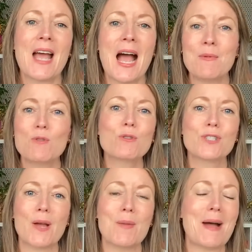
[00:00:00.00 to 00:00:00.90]
I'm
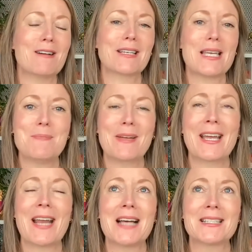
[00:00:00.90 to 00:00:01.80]
also about keeping
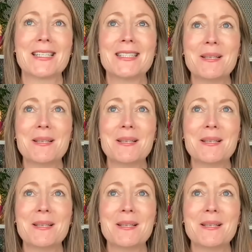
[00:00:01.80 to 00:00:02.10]
it as